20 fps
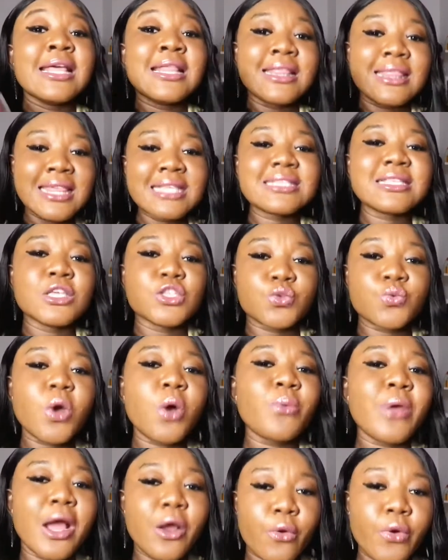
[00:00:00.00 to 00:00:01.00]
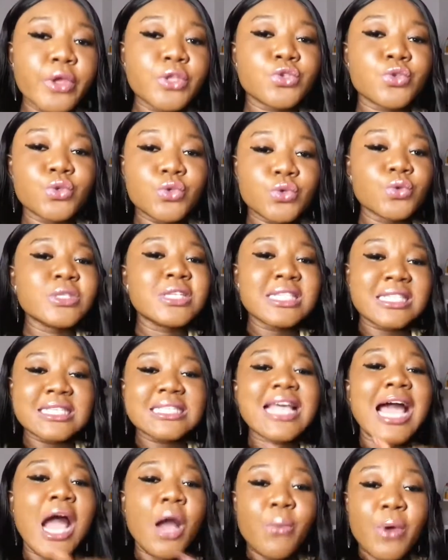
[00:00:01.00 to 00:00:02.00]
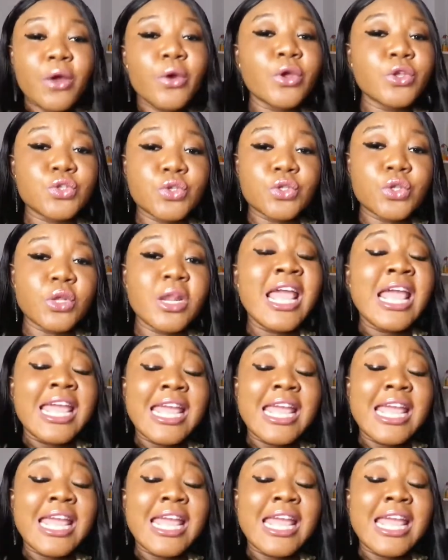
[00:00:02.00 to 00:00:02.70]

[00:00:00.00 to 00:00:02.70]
this is what we are going to do, this is how we're going to do it.